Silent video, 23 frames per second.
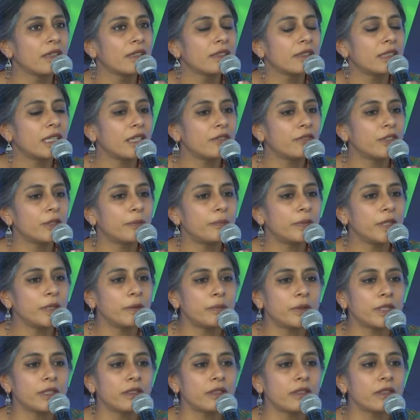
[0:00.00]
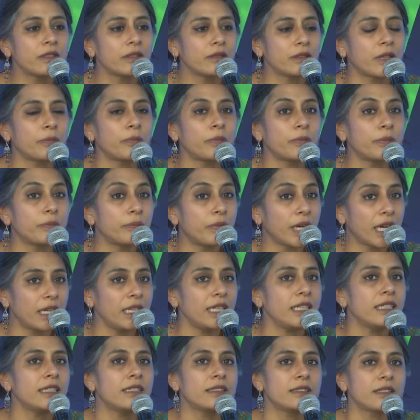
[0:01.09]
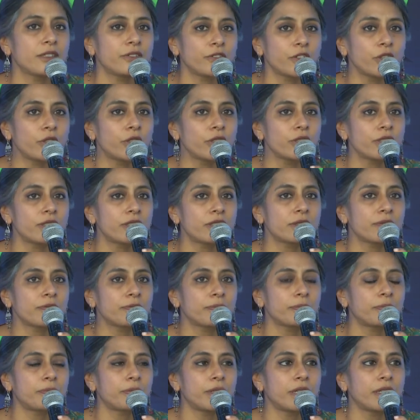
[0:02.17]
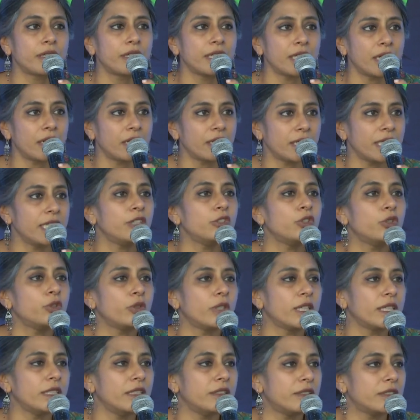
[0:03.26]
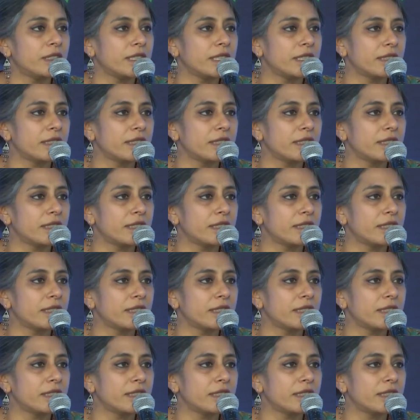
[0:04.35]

there were people, uh, Bali is of course uh, a Hindu country.